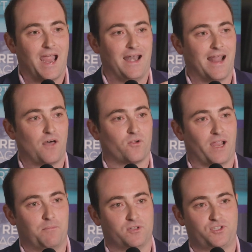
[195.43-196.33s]
And now they're
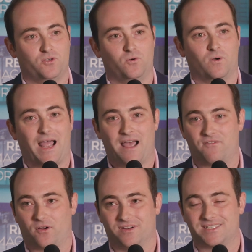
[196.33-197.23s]
able to have
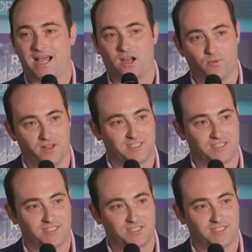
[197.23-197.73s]
their entire real